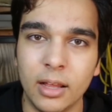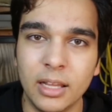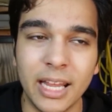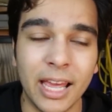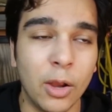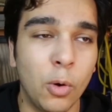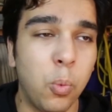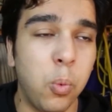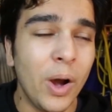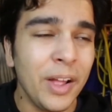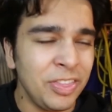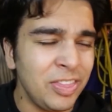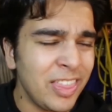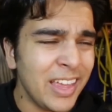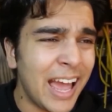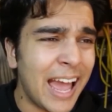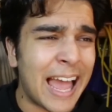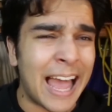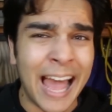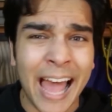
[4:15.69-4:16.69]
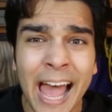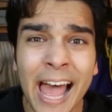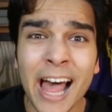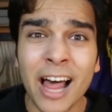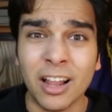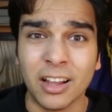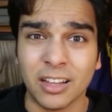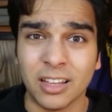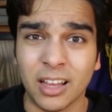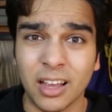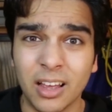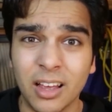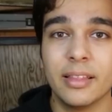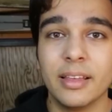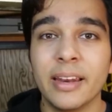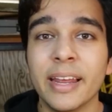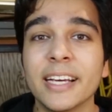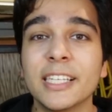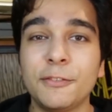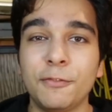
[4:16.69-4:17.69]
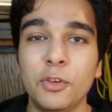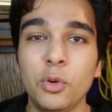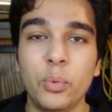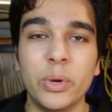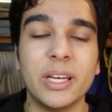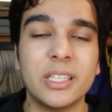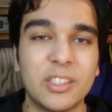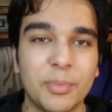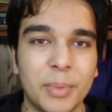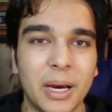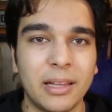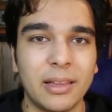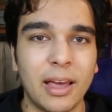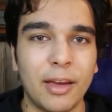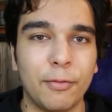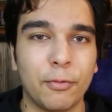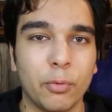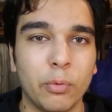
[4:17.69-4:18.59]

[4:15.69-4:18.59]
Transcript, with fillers: Like, what the hell? The next few weeks of my life